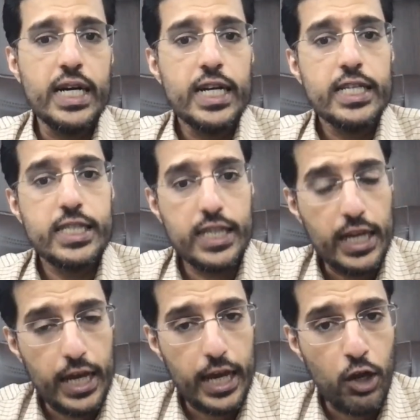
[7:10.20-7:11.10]

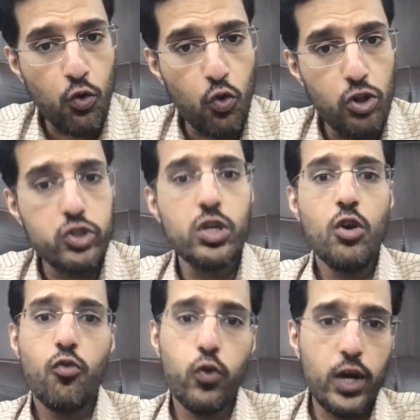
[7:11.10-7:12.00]
CA rules?
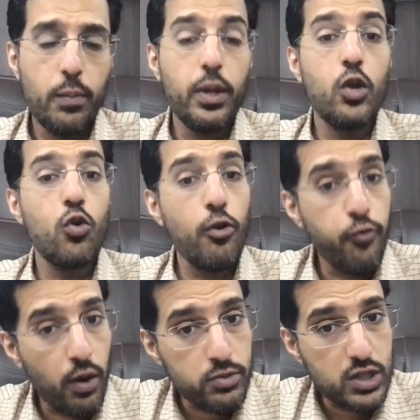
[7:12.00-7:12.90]
Would it be
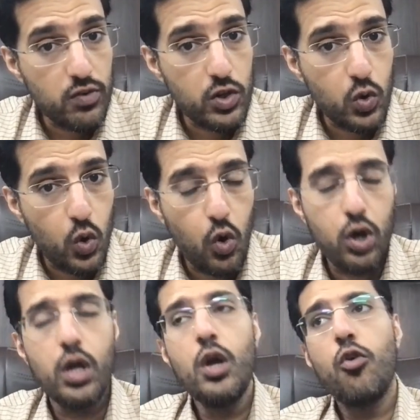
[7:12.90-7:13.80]
Uniform Civil
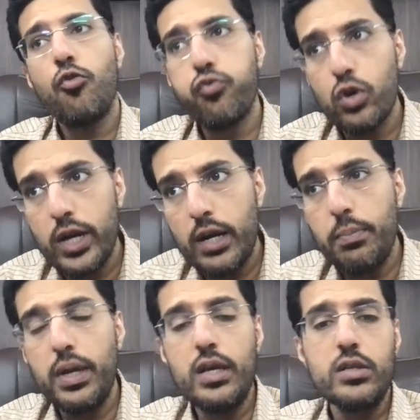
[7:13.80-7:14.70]
Code? Would it
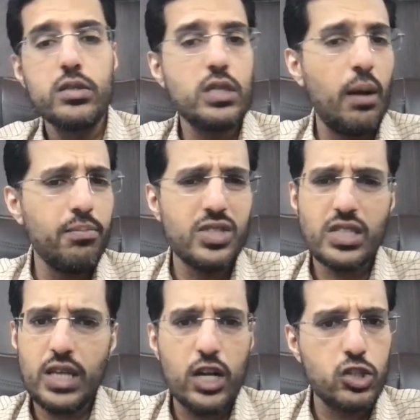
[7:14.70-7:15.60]
be some
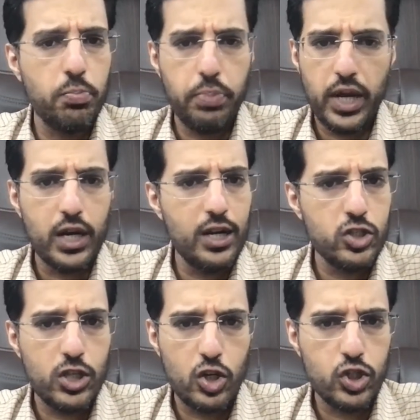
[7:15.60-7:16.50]
such big
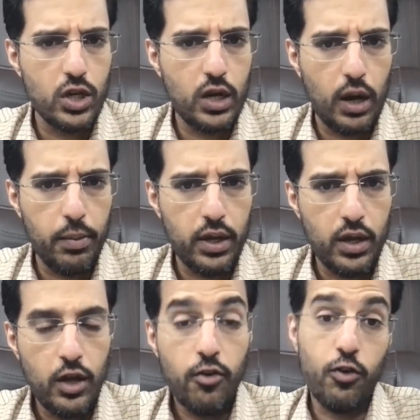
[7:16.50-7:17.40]
decision coming?
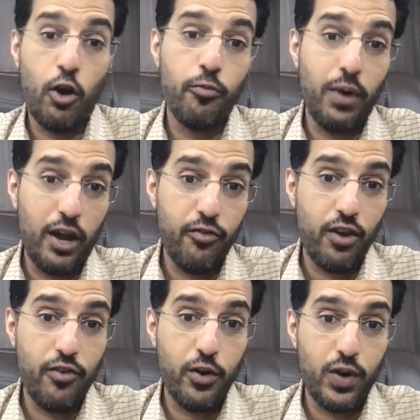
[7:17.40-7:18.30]
One of my
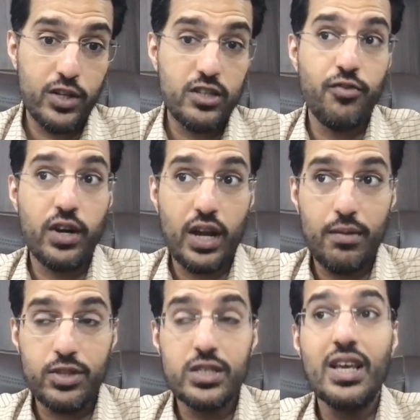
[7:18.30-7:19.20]
favorite ones, if it
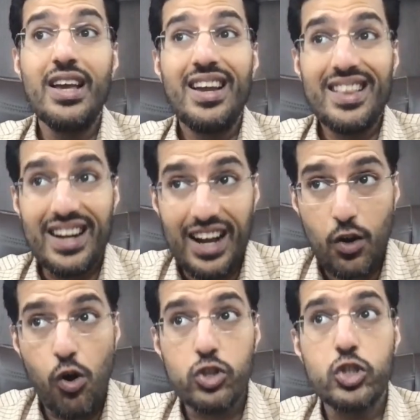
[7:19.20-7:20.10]
comes, is that our
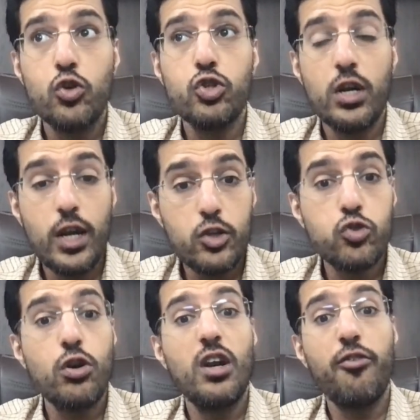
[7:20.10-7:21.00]
constitution needs
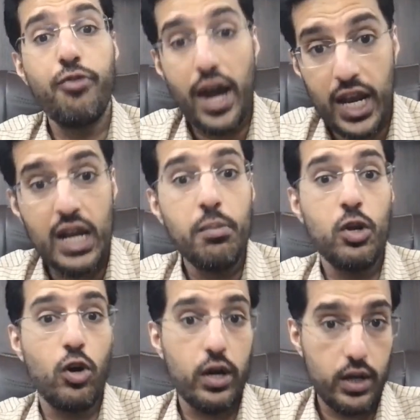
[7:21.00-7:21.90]
to define
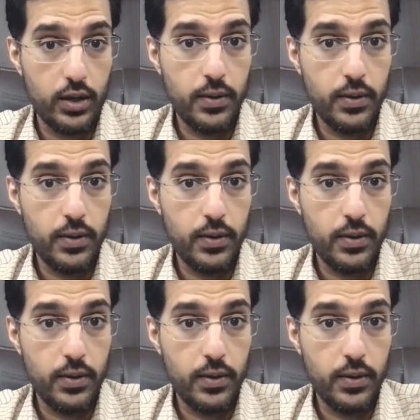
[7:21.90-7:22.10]
minority.